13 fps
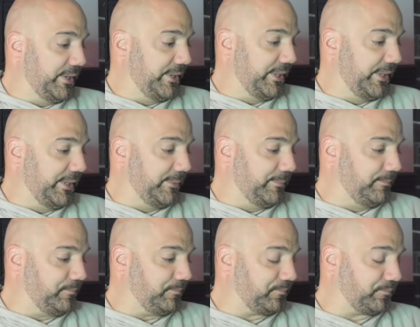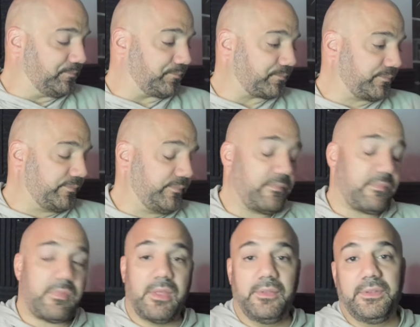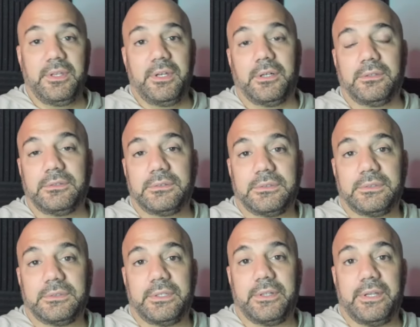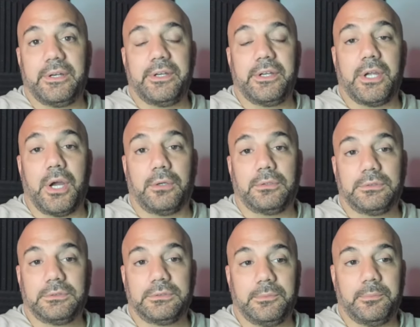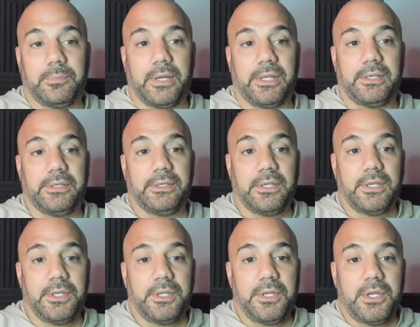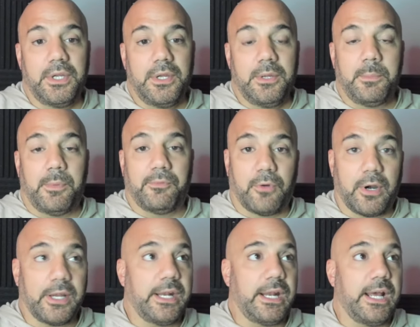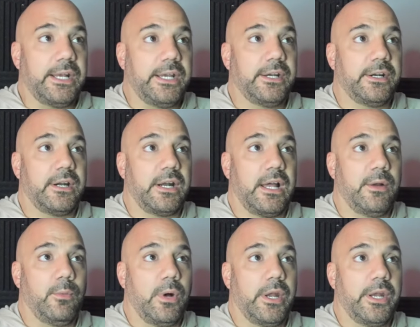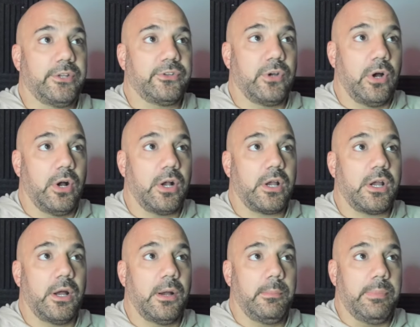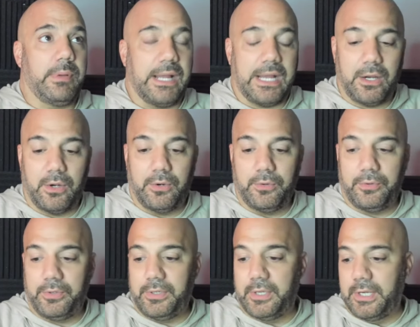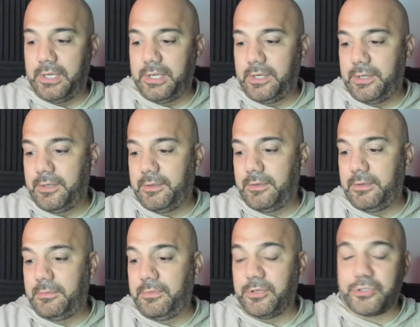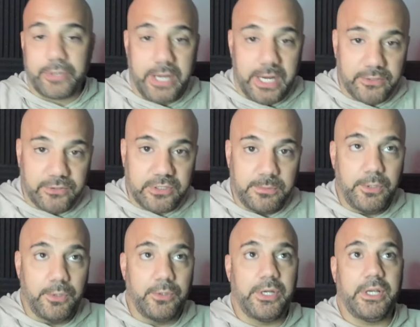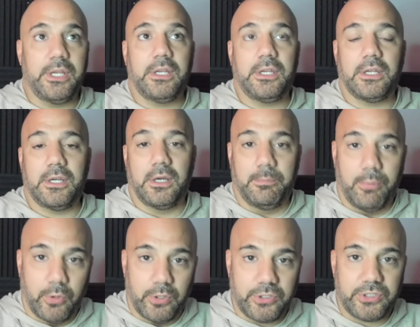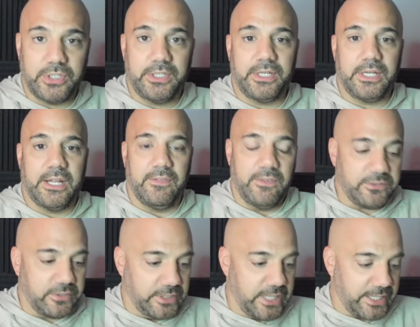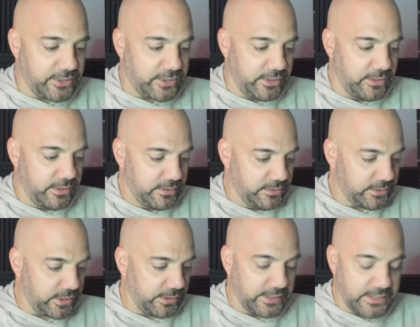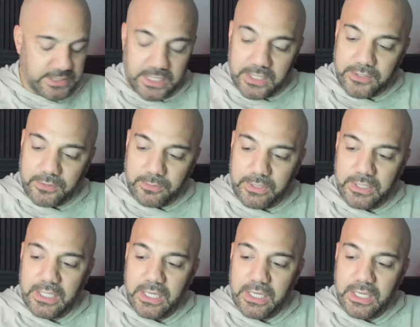you know, there you go. But before I get out of here, I want to talk about the trans community, abortion, and this election. So let's get into it.